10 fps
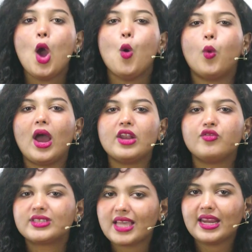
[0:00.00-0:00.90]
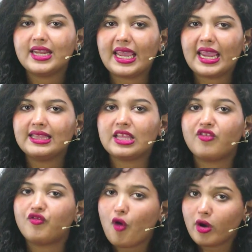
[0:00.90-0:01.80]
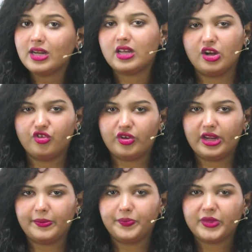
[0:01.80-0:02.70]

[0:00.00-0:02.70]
while residing in the foreign country.